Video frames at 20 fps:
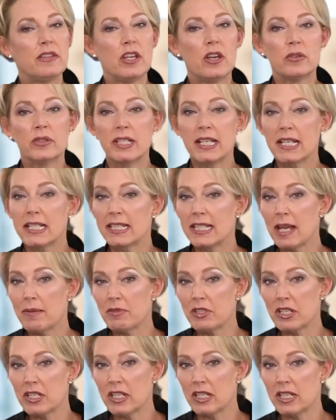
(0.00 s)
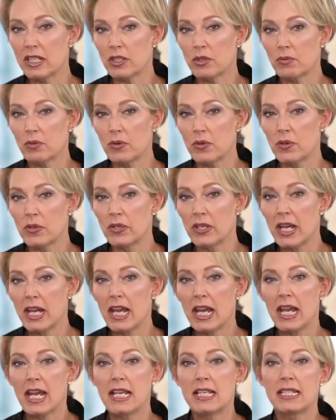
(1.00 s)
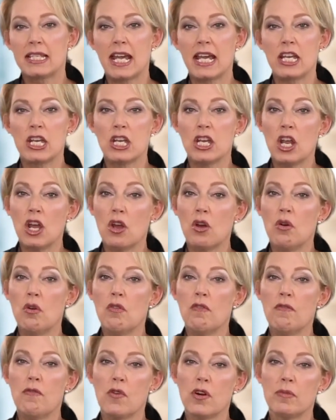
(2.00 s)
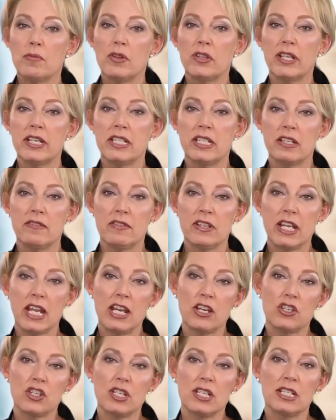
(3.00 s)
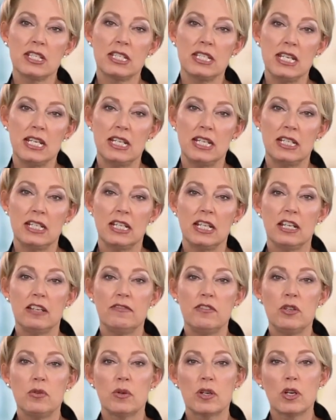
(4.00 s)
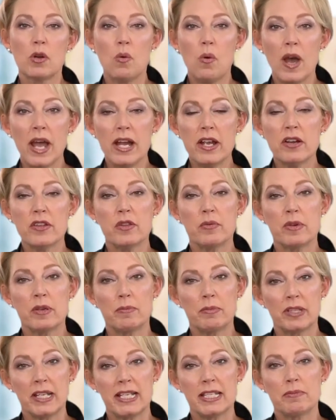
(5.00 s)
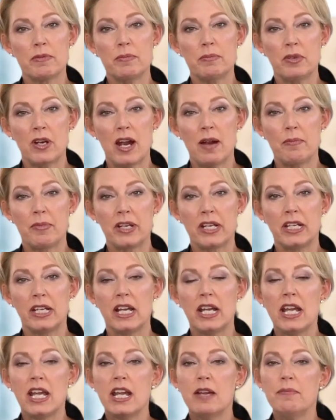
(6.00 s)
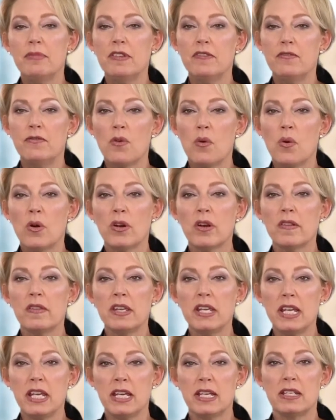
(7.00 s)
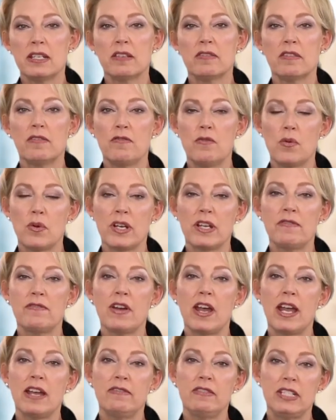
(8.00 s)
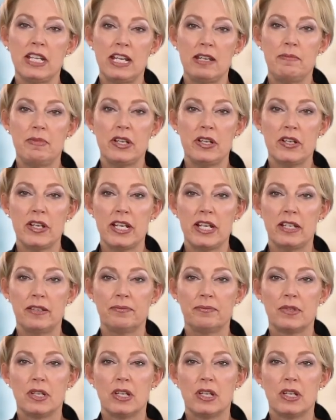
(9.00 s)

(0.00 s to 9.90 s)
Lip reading: The only exception to this rule is that no formal identification is needed if you acquire the replacement property before the end of the 45-day period.